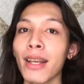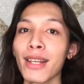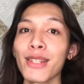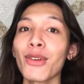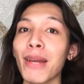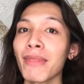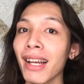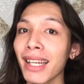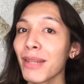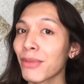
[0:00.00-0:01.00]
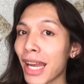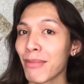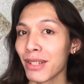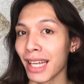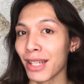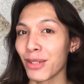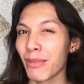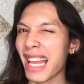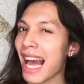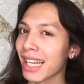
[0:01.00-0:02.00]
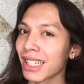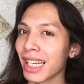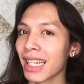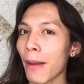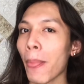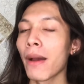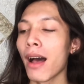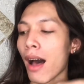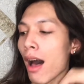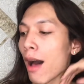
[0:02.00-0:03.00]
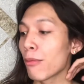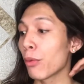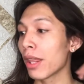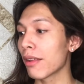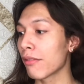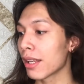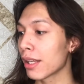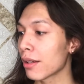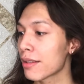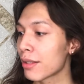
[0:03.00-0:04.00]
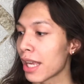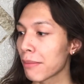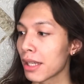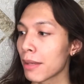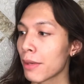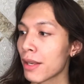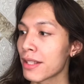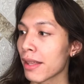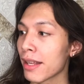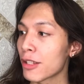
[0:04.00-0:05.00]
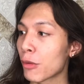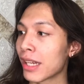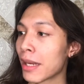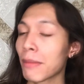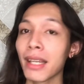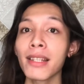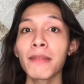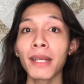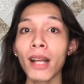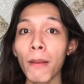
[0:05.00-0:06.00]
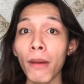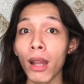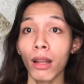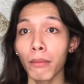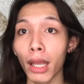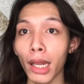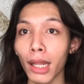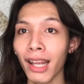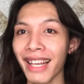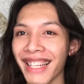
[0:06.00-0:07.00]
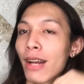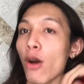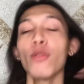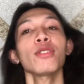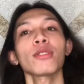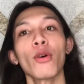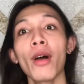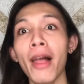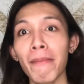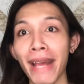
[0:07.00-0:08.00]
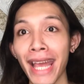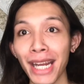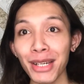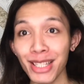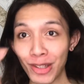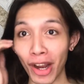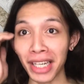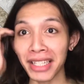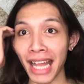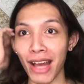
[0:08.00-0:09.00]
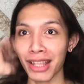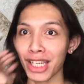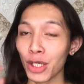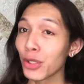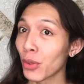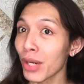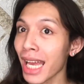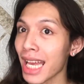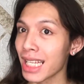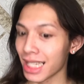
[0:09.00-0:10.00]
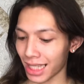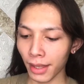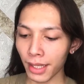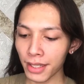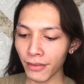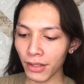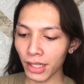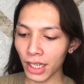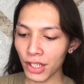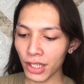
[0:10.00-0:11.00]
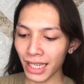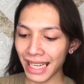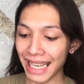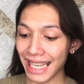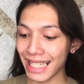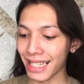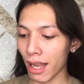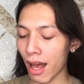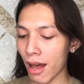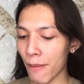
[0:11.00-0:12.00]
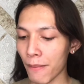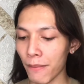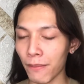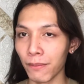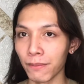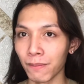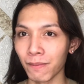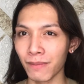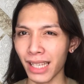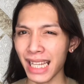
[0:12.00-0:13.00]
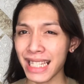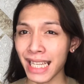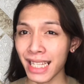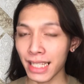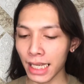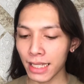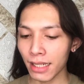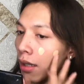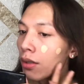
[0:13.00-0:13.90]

so I'm not gonna prime today to be accurate with the video. So yeah, I'm gonna be using this one, and I'm gonna speed up a little bit. Also, my hair is dark now. Did you notice? This foundation is it sets easily.